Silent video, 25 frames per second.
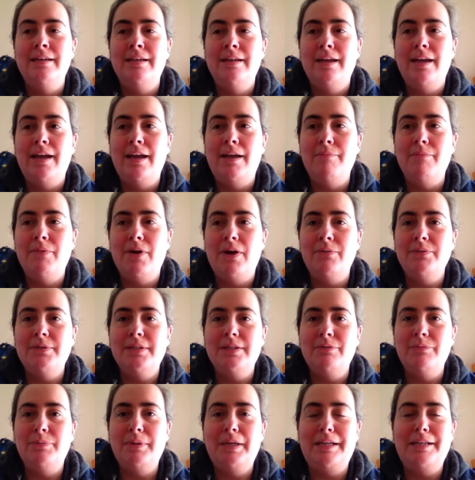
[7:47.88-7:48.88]
I was a
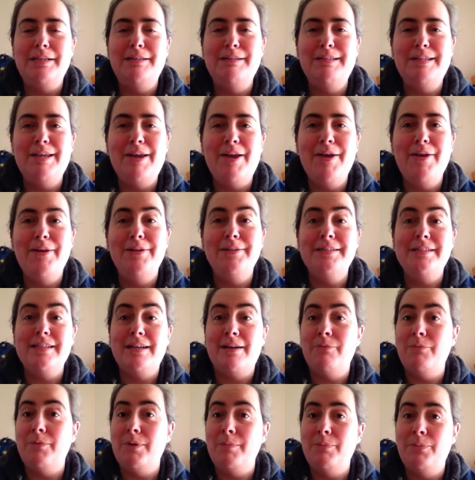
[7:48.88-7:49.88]
little bit concerned
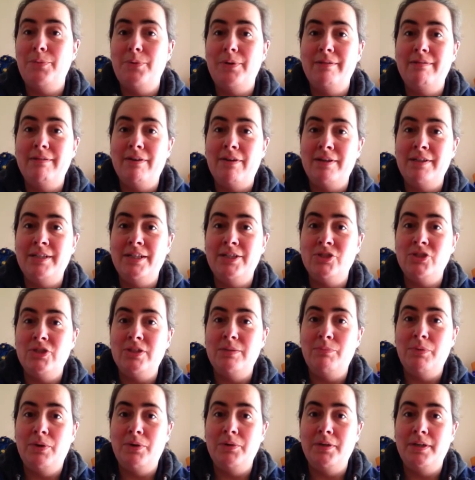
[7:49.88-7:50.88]
at one point that I'd actually
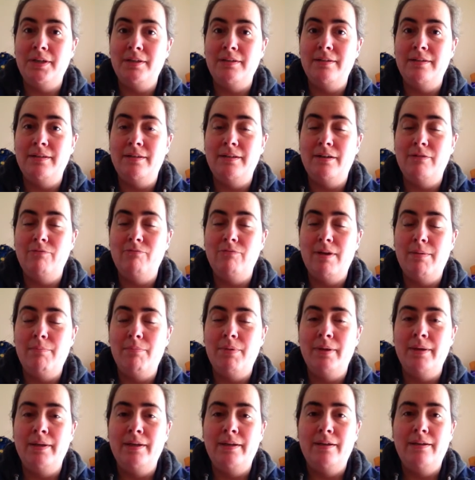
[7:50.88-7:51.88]
broken a
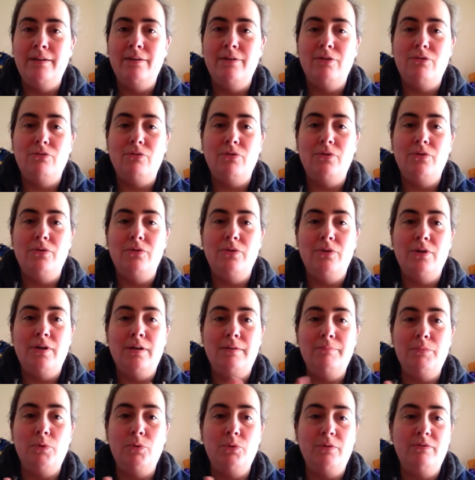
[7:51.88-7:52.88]
rib through
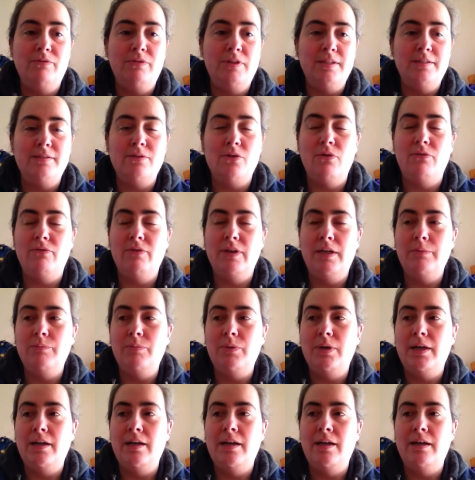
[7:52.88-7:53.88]
all of this coughing,
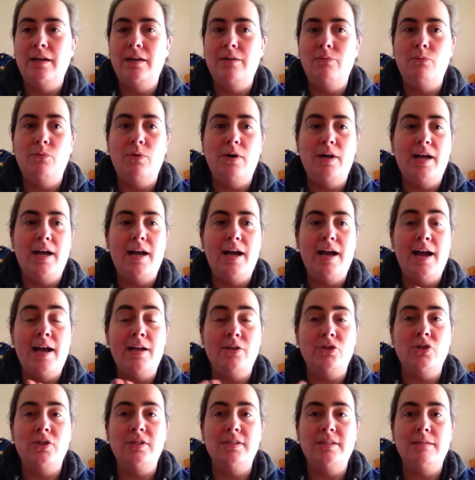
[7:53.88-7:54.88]
but what
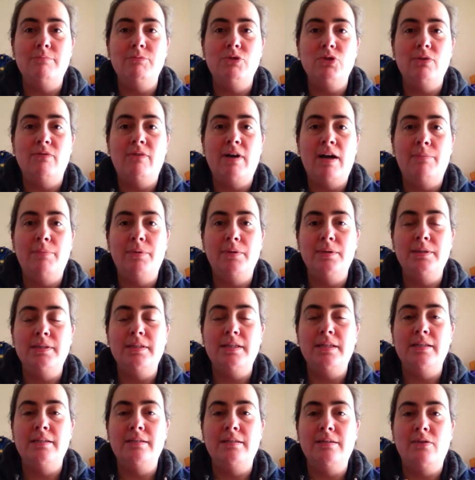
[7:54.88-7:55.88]
actually seems to have happened
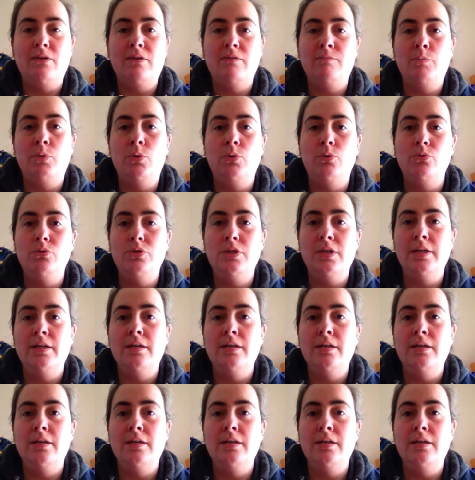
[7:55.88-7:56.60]
is that I've pulled